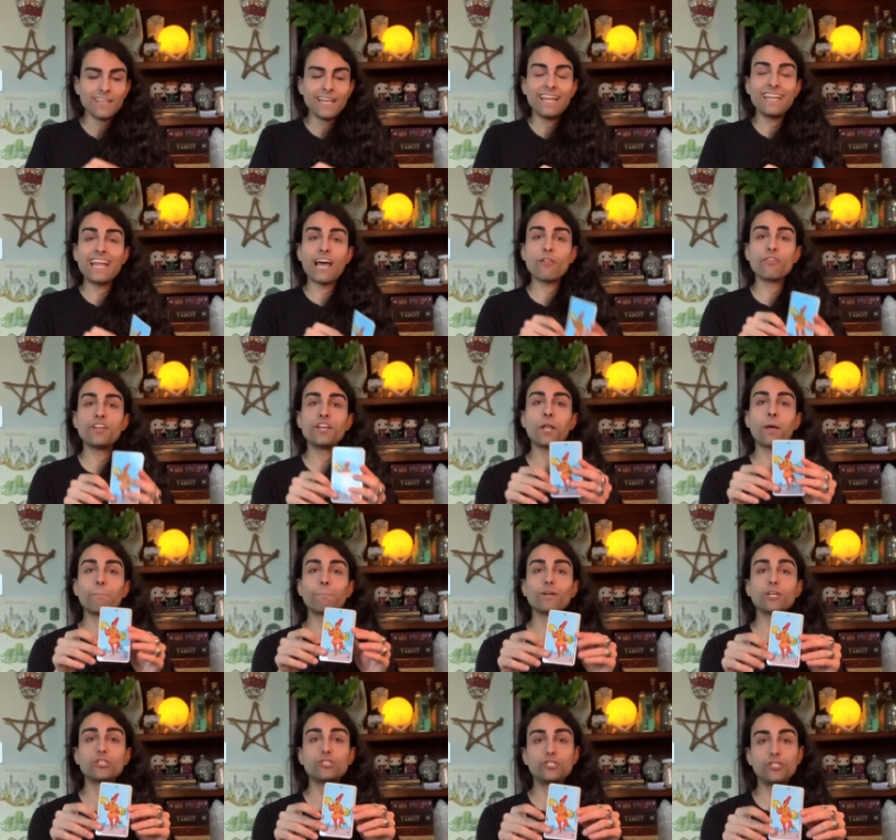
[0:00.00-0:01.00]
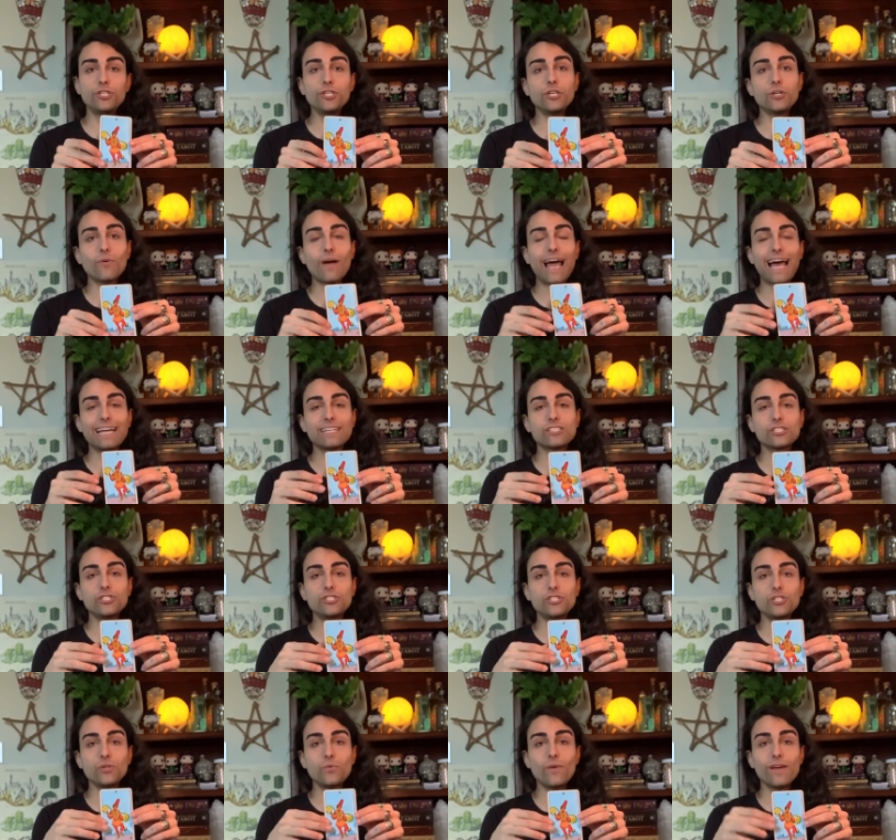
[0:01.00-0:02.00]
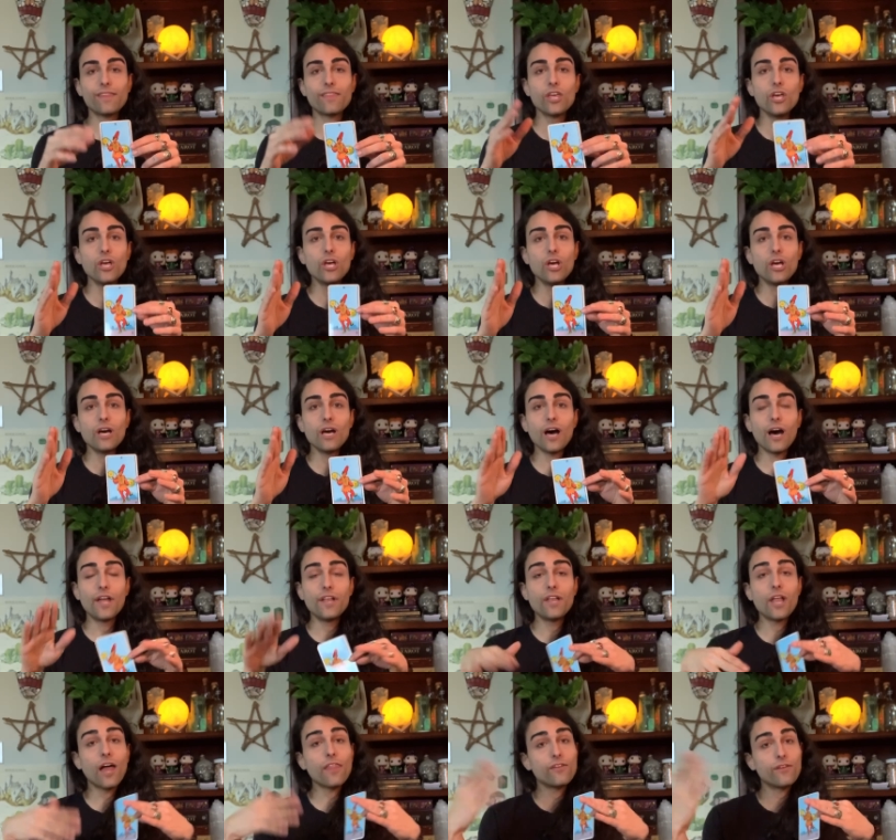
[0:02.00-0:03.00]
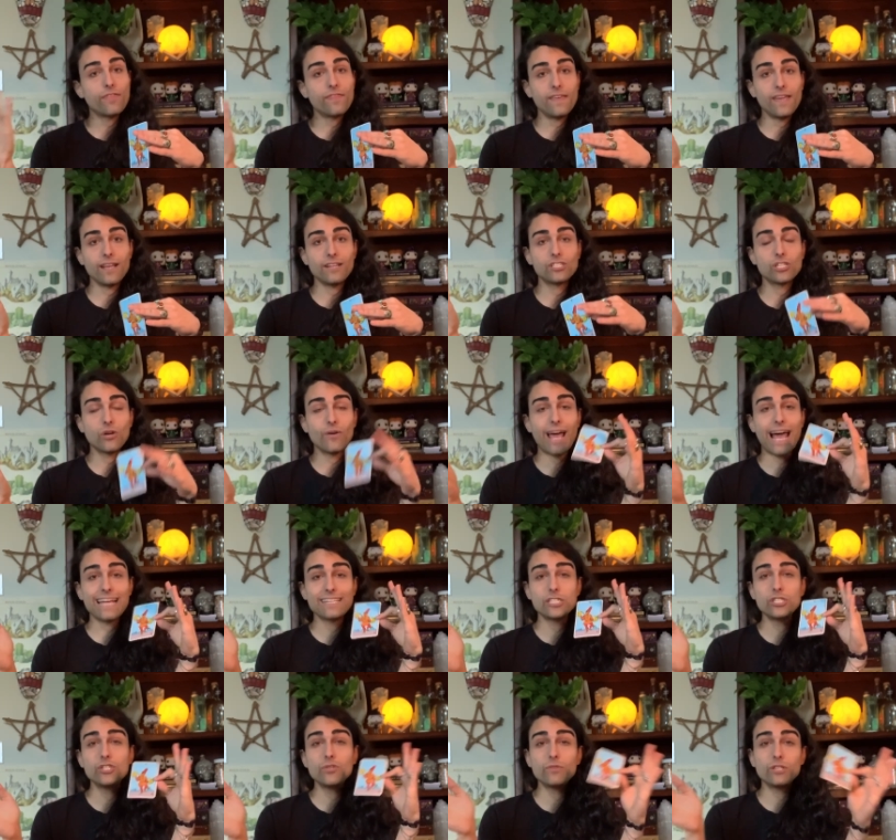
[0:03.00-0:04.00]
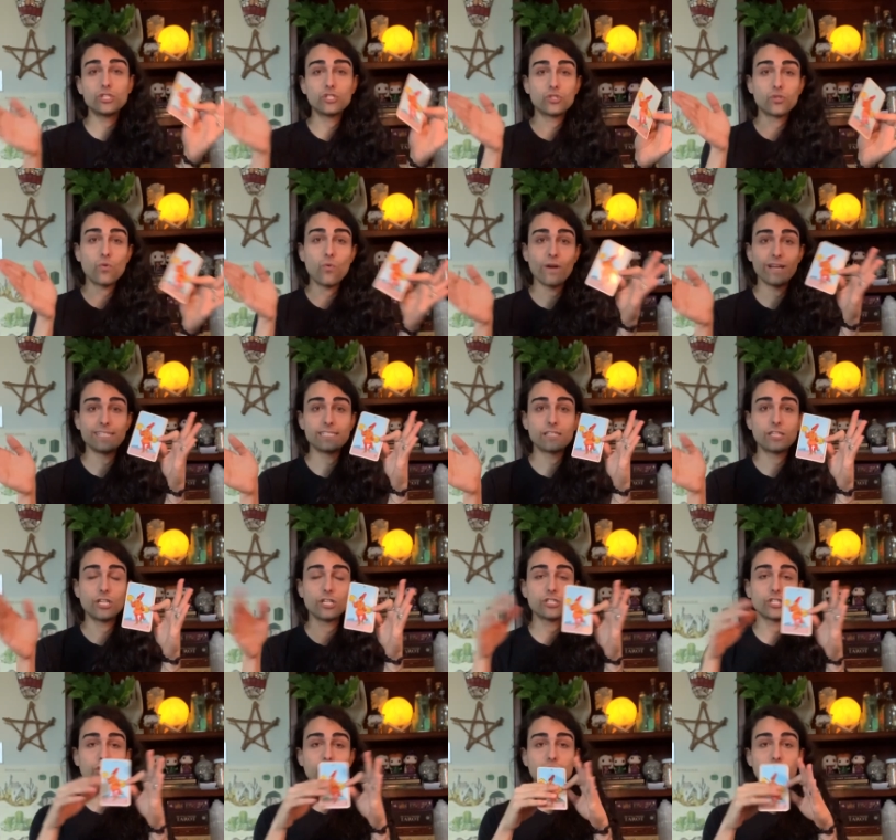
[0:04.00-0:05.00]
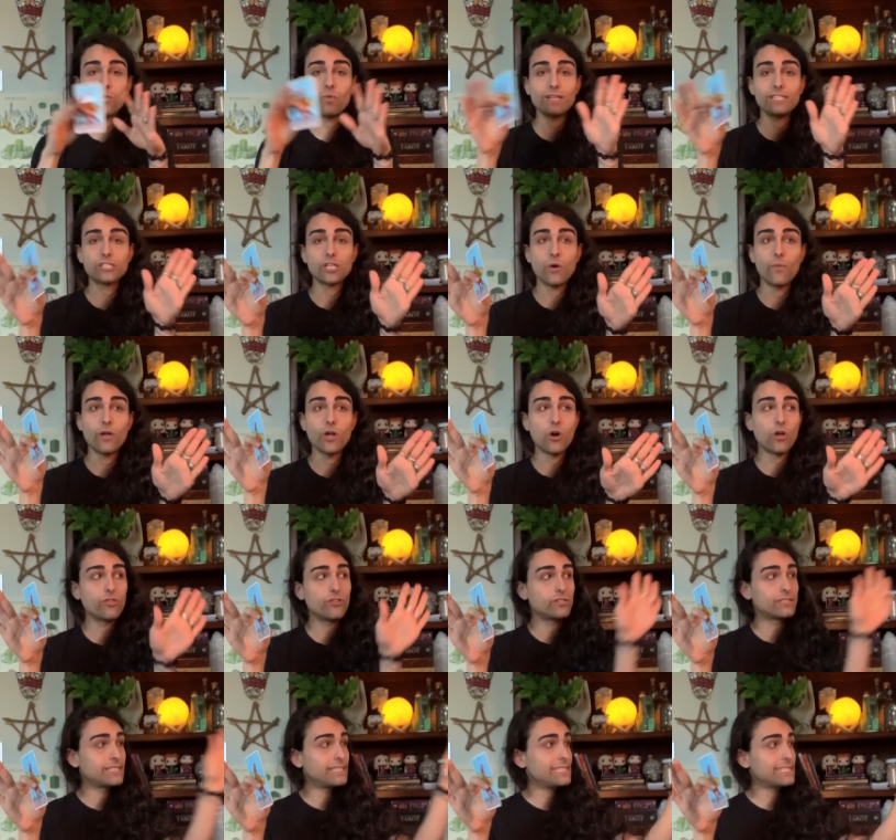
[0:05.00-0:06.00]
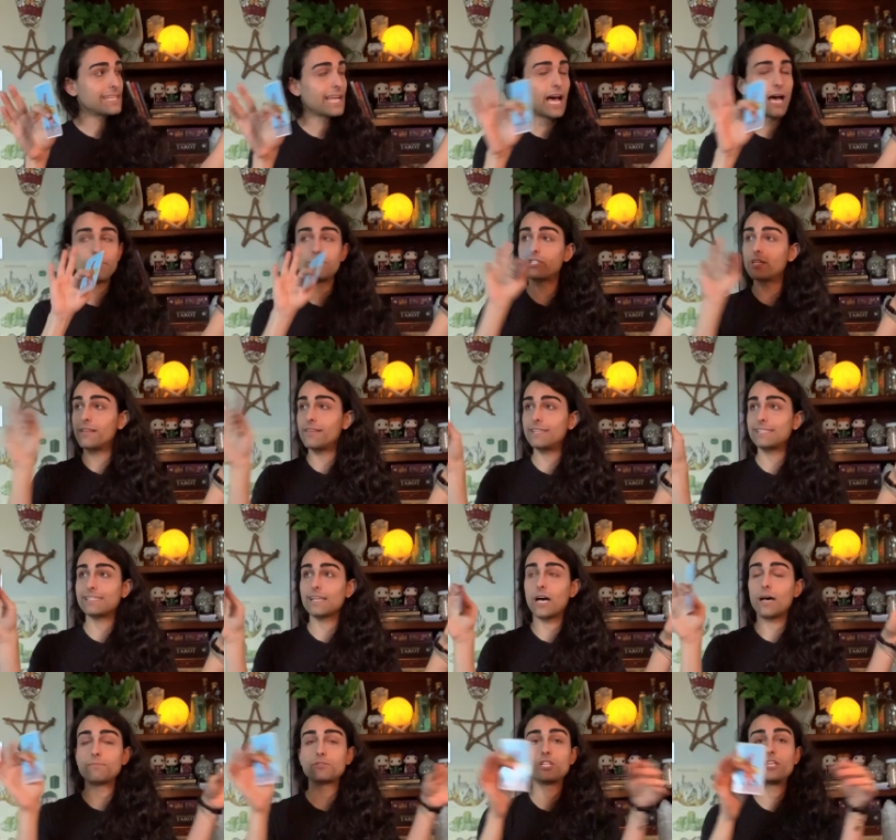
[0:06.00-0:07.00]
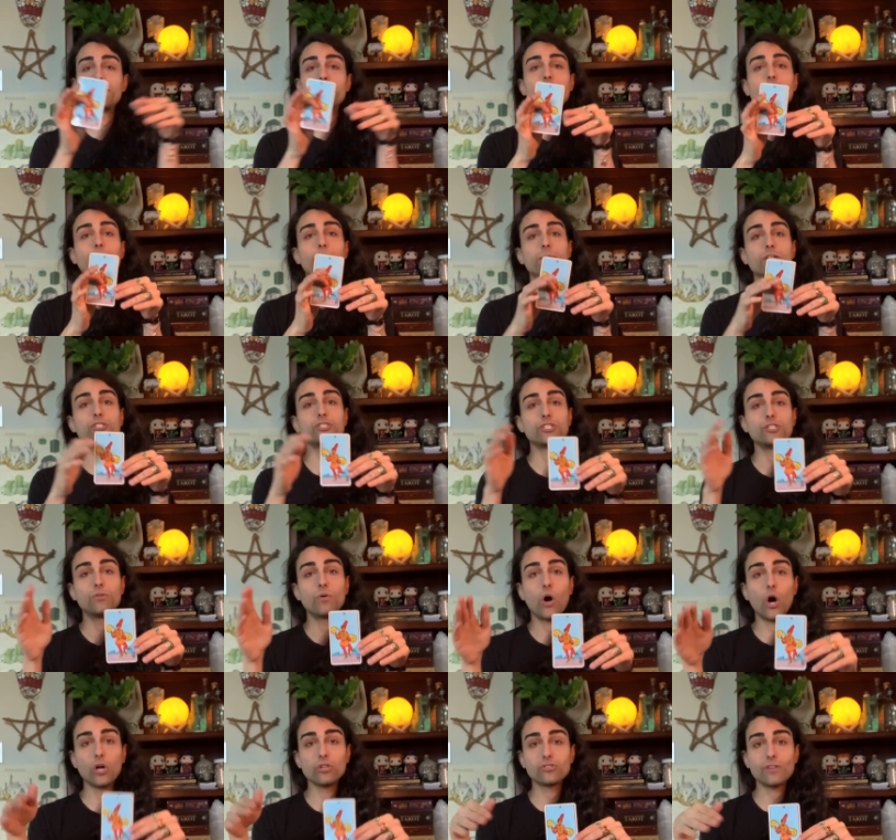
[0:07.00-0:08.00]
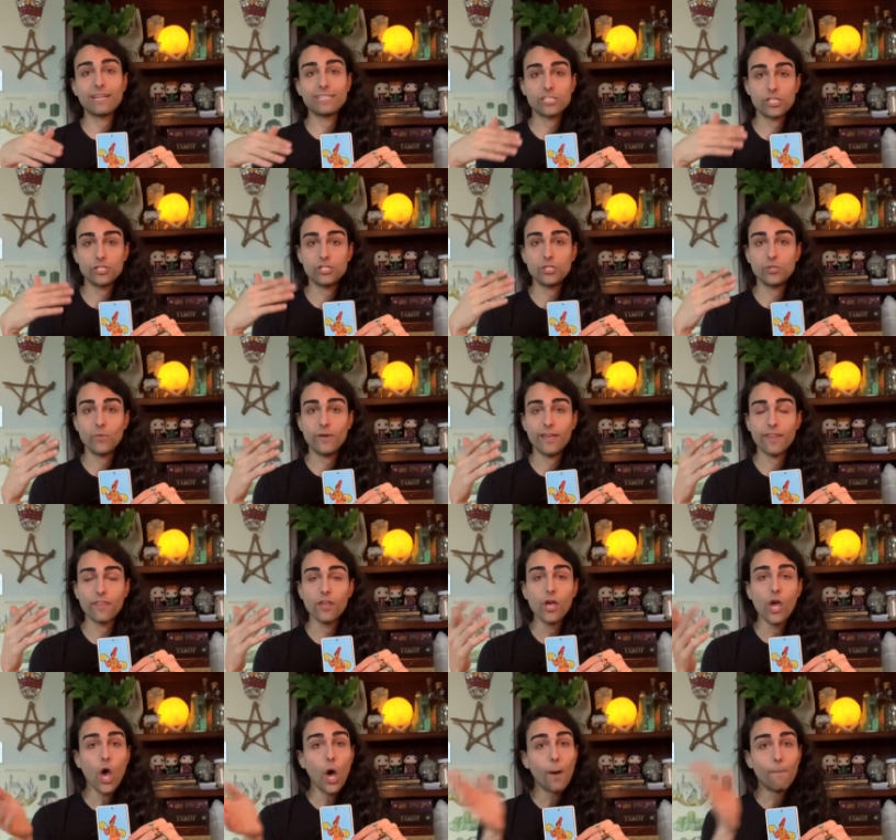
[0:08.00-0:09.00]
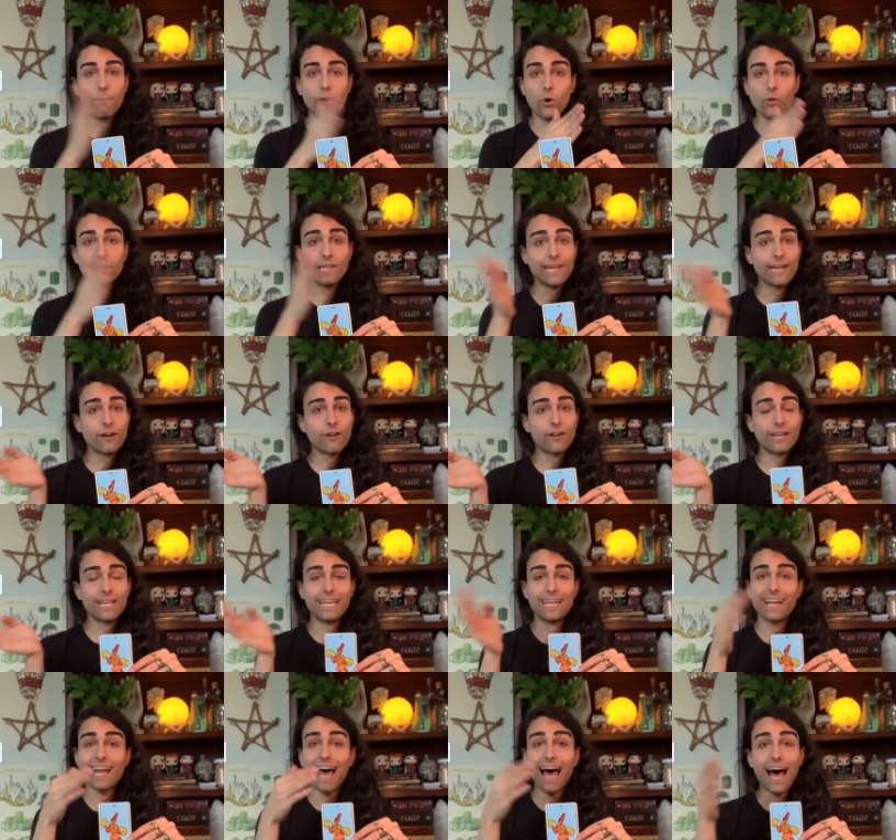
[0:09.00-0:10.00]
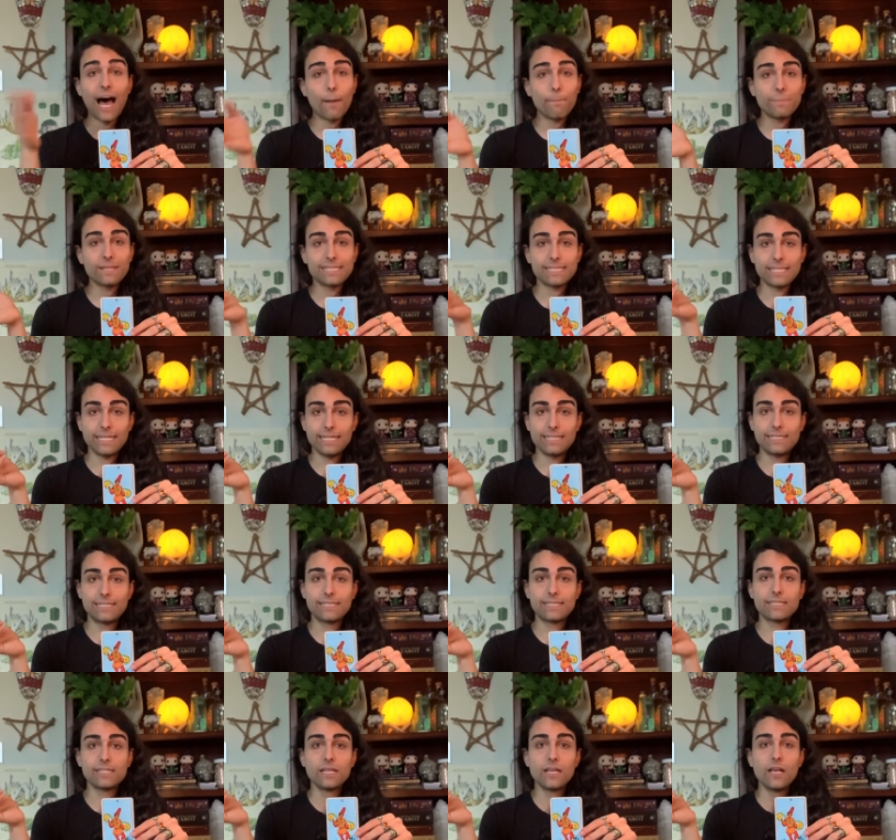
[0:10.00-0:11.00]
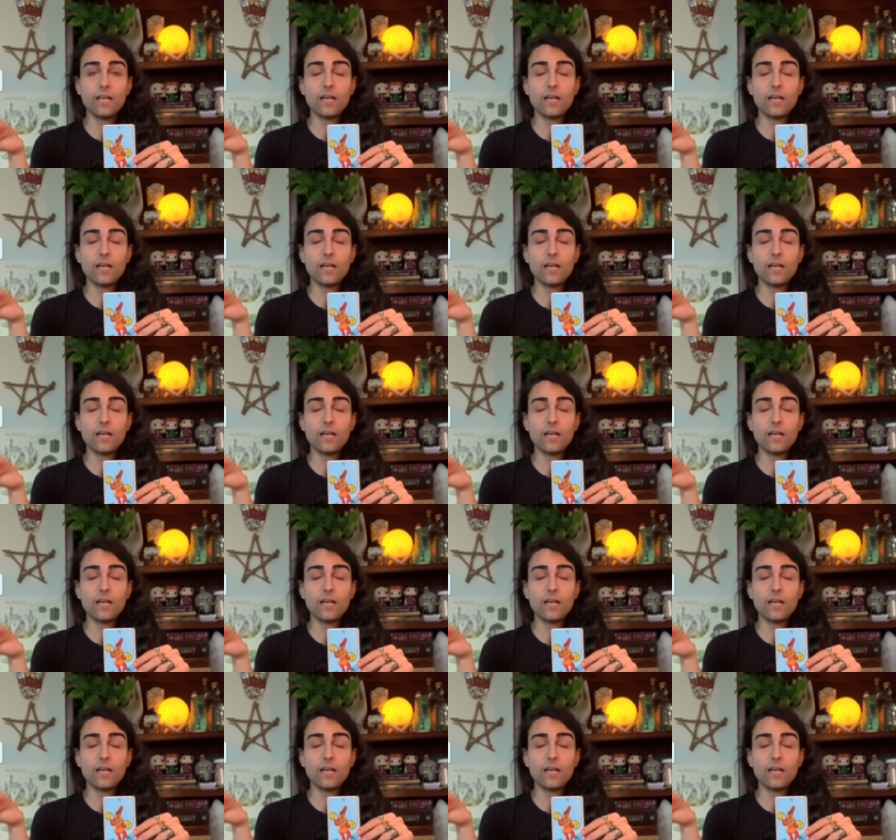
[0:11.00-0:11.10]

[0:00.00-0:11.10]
Now, the number 2 has to do with another thing. So it has to do with choice. There's a choice going on. There's this option, this option. The number 2 also has to do with polarity and opposites,